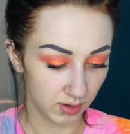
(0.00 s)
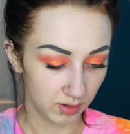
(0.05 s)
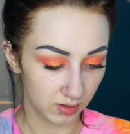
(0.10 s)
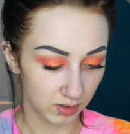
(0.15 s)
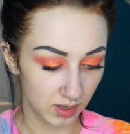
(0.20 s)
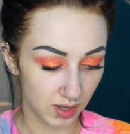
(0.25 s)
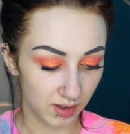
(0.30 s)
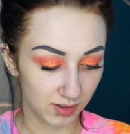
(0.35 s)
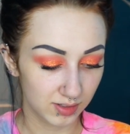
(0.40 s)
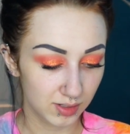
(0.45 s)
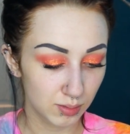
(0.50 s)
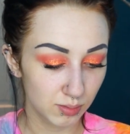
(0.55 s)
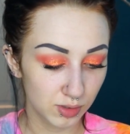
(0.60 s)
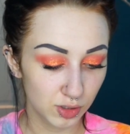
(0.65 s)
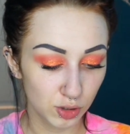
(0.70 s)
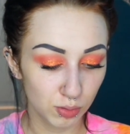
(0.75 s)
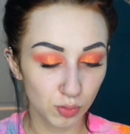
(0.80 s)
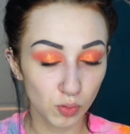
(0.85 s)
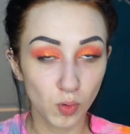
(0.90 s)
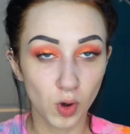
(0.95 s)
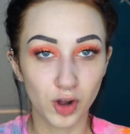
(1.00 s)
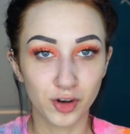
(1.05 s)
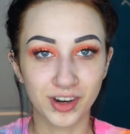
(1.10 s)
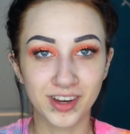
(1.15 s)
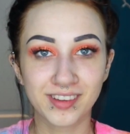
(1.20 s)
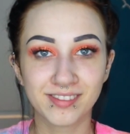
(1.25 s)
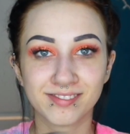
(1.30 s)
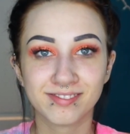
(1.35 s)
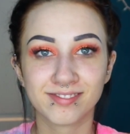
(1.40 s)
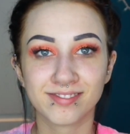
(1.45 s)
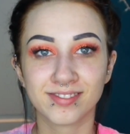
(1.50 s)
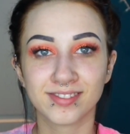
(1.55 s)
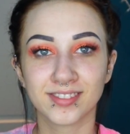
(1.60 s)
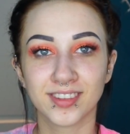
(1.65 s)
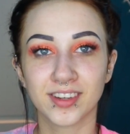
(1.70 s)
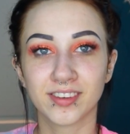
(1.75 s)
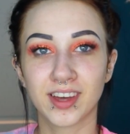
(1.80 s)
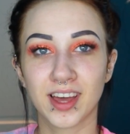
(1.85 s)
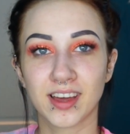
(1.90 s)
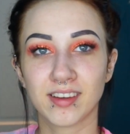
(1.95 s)
Yeah, it seems super watery.
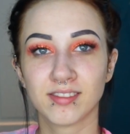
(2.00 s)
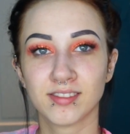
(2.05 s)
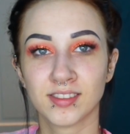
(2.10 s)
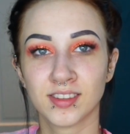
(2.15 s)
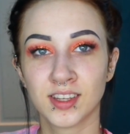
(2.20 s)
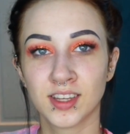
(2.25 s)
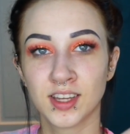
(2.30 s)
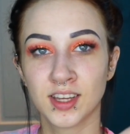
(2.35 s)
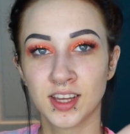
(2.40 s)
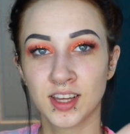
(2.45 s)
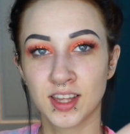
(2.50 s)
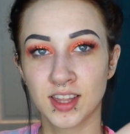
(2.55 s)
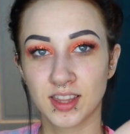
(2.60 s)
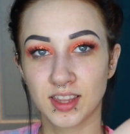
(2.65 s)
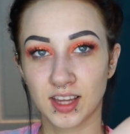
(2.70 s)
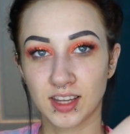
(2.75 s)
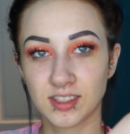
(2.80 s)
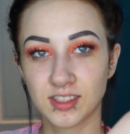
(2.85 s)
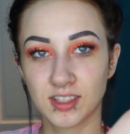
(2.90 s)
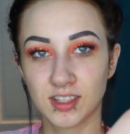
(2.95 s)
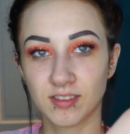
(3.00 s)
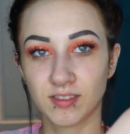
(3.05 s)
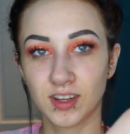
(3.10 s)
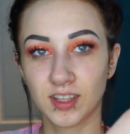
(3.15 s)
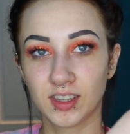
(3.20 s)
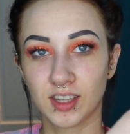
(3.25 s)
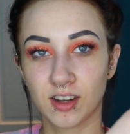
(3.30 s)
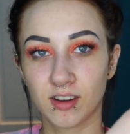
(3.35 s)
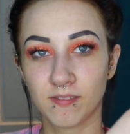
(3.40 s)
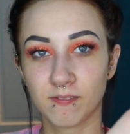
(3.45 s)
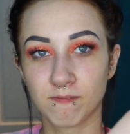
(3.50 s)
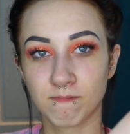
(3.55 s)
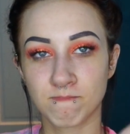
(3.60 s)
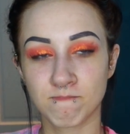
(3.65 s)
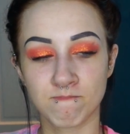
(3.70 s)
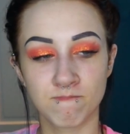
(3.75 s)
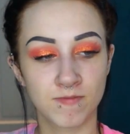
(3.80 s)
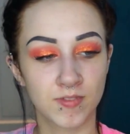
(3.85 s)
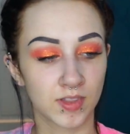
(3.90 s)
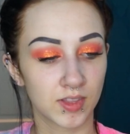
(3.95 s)
Okay, that's it right there.
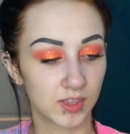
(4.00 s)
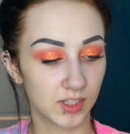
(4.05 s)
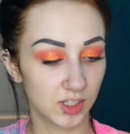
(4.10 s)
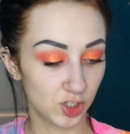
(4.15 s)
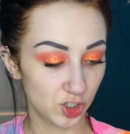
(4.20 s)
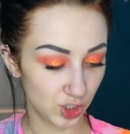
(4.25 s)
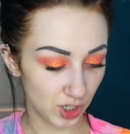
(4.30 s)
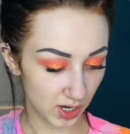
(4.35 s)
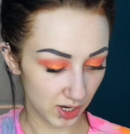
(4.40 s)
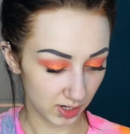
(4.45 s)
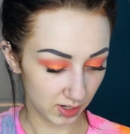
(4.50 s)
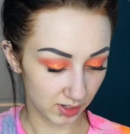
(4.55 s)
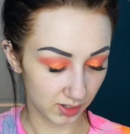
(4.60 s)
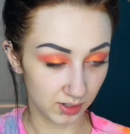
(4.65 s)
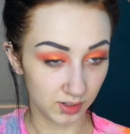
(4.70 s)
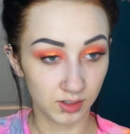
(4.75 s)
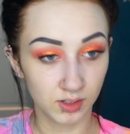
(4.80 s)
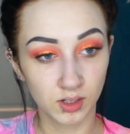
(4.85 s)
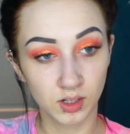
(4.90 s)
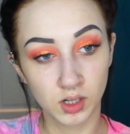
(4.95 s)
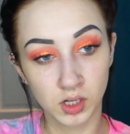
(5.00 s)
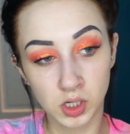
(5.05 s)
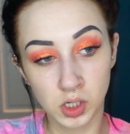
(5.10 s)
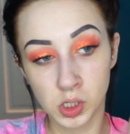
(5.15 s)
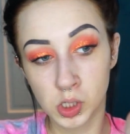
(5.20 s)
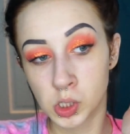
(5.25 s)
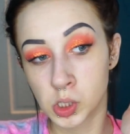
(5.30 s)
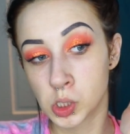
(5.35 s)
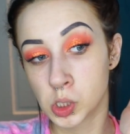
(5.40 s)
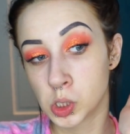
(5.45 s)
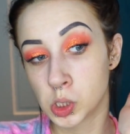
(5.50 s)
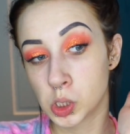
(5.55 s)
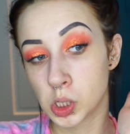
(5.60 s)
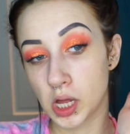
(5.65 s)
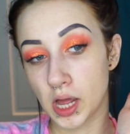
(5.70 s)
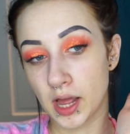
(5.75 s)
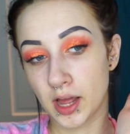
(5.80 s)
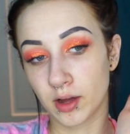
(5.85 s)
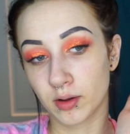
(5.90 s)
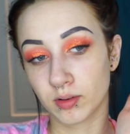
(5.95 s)
This shade,
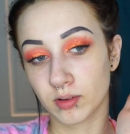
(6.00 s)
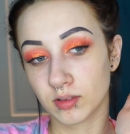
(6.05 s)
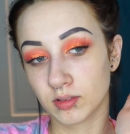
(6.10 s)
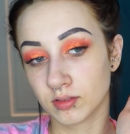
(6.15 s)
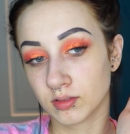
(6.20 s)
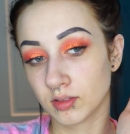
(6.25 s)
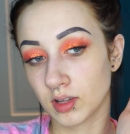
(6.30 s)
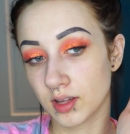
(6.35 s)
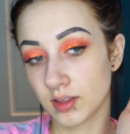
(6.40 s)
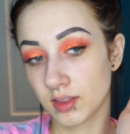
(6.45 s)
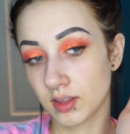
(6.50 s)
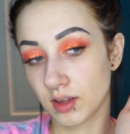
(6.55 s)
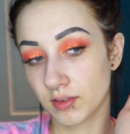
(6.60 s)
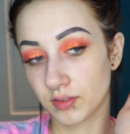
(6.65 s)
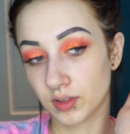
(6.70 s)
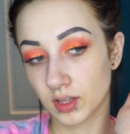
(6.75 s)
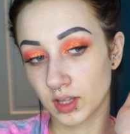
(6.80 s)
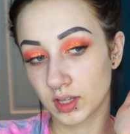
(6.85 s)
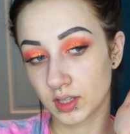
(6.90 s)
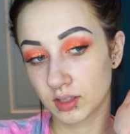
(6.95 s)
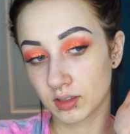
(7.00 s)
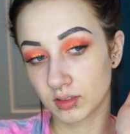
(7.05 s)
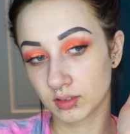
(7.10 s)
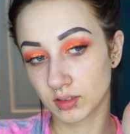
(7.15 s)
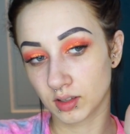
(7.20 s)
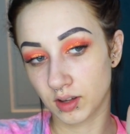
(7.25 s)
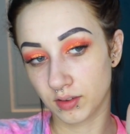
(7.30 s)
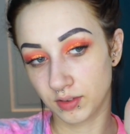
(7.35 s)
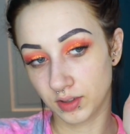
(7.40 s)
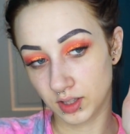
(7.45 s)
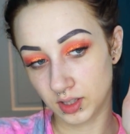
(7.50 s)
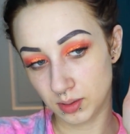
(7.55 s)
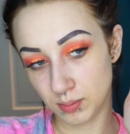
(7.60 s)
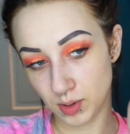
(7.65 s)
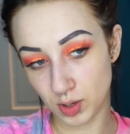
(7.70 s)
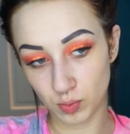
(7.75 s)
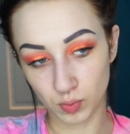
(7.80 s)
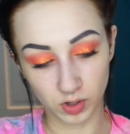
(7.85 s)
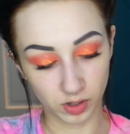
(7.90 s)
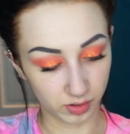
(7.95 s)
ow, I feel like it
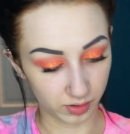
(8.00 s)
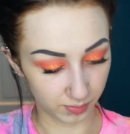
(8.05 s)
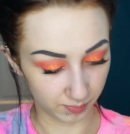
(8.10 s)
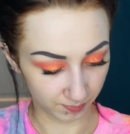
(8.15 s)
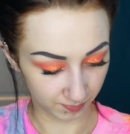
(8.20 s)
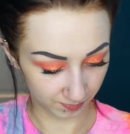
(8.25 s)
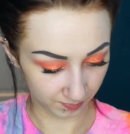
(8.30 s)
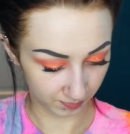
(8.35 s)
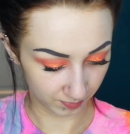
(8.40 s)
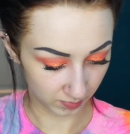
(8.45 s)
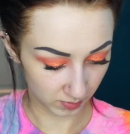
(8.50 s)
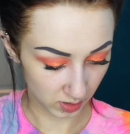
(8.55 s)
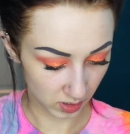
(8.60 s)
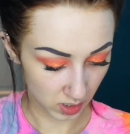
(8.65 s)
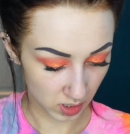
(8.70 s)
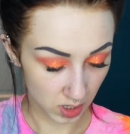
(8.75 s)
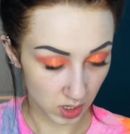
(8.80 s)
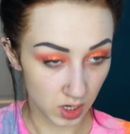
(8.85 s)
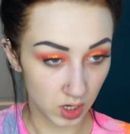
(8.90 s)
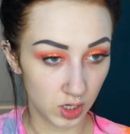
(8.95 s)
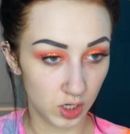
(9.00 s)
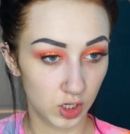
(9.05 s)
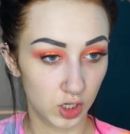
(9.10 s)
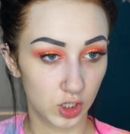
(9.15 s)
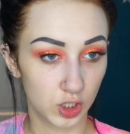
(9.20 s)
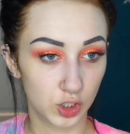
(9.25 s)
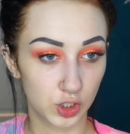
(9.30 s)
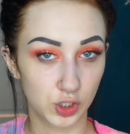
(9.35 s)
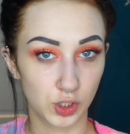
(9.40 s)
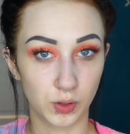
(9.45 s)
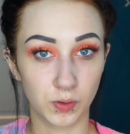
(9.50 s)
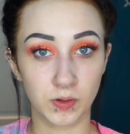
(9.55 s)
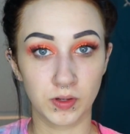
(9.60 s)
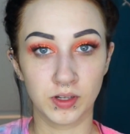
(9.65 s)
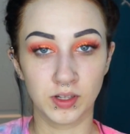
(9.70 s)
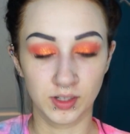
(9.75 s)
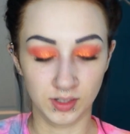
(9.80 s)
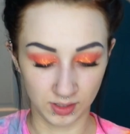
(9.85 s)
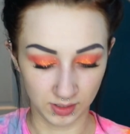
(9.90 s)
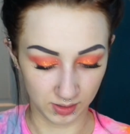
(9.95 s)
might work. So
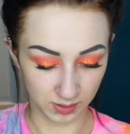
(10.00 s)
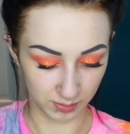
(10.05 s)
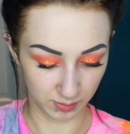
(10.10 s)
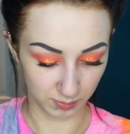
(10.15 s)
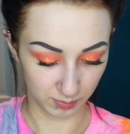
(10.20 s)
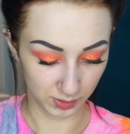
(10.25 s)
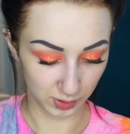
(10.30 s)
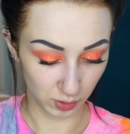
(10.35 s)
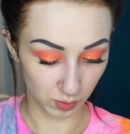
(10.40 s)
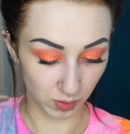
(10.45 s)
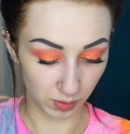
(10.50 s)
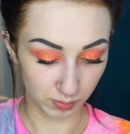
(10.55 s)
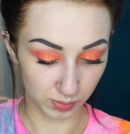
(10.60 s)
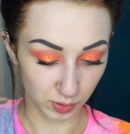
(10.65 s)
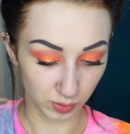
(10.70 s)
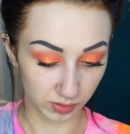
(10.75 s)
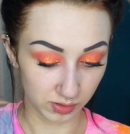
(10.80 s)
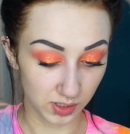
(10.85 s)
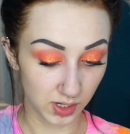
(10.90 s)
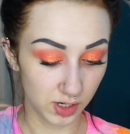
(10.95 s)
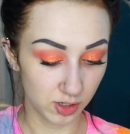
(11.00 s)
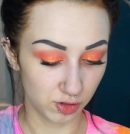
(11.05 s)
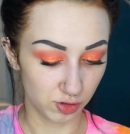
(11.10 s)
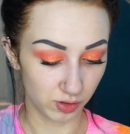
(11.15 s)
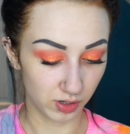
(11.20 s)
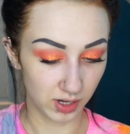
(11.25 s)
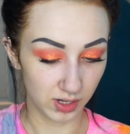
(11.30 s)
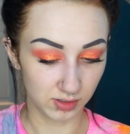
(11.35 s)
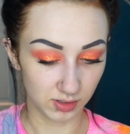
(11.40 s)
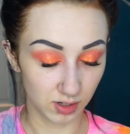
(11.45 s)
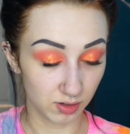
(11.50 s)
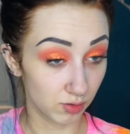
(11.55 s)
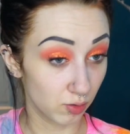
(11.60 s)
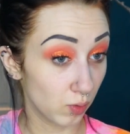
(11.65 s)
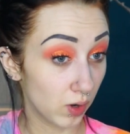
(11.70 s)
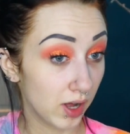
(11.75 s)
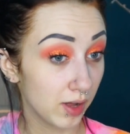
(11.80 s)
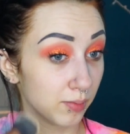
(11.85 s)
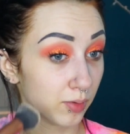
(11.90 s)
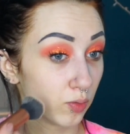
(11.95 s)
I'm so excited, you guys. I don't know
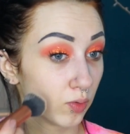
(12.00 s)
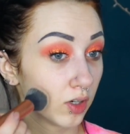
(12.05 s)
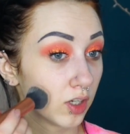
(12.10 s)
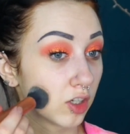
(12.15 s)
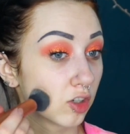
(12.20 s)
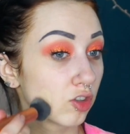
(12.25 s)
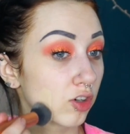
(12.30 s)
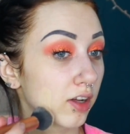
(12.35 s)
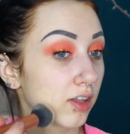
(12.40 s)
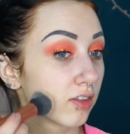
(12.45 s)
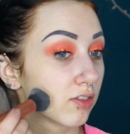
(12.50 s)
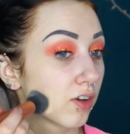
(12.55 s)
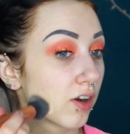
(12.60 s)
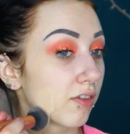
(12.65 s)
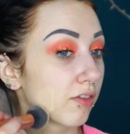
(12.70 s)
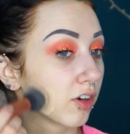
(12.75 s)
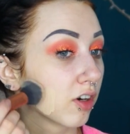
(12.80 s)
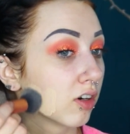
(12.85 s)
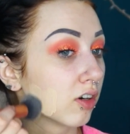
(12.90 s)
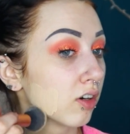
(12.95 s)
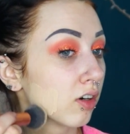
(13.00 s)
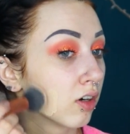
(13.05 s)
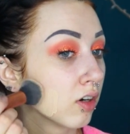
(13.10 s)
why. I've been wanting to try this forever.